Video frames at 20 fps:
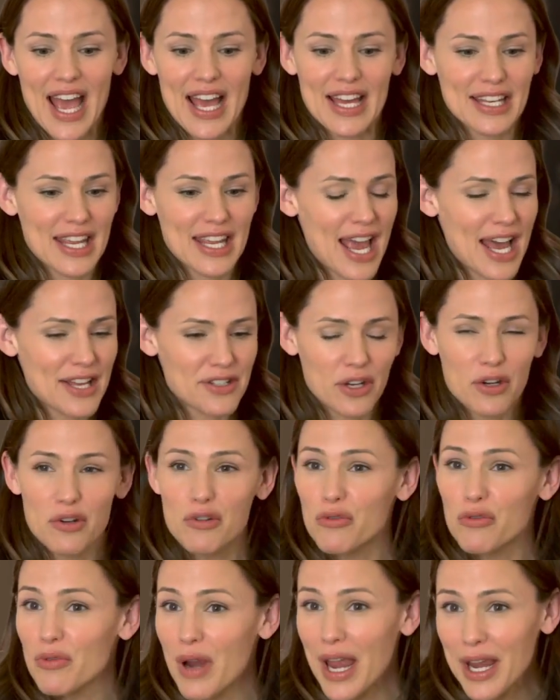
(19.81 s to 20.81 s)
and he has a
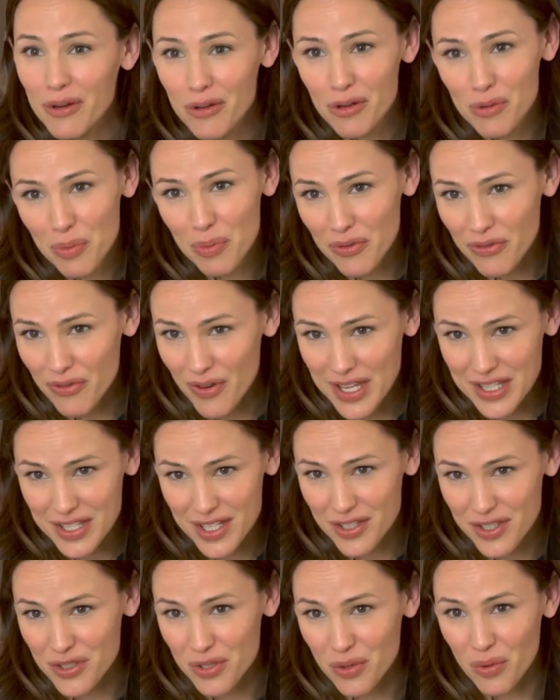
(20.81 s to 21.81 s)
great group of
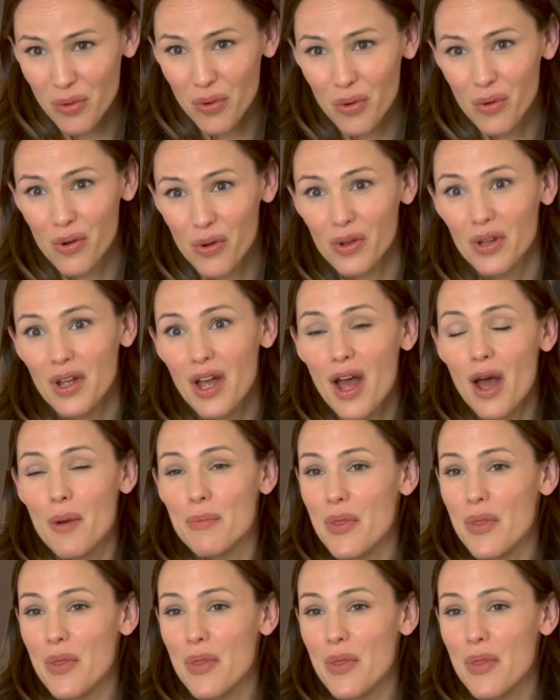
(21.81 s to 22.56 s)
friends at school,